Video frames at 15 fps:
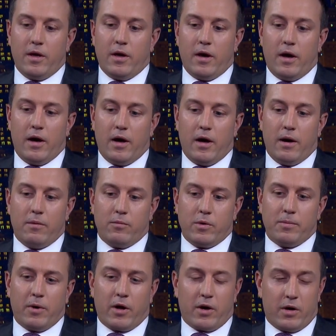We
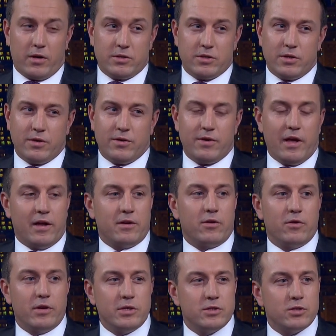bought 110
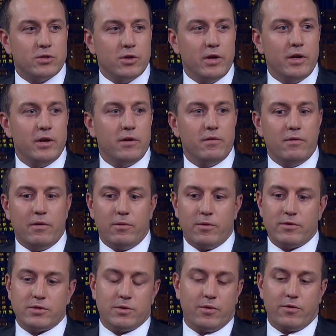Green Street,
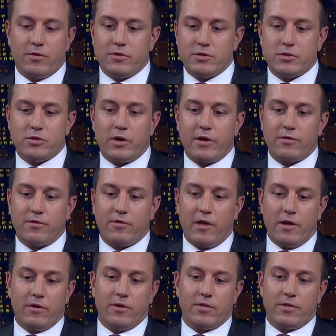which was a distressed
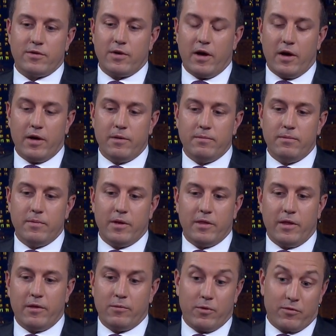sale at the time, and
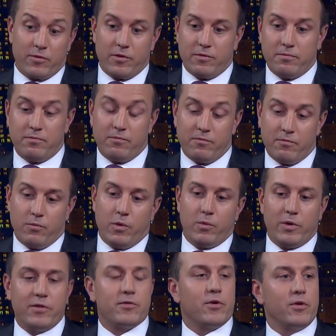then was when
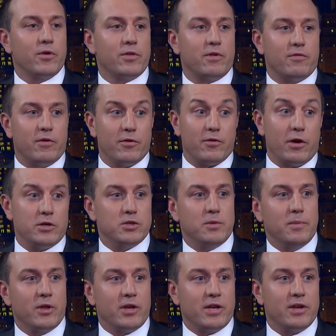we sold it, the first $100
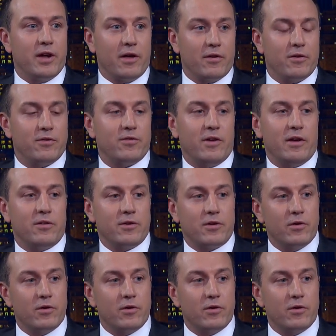million sale in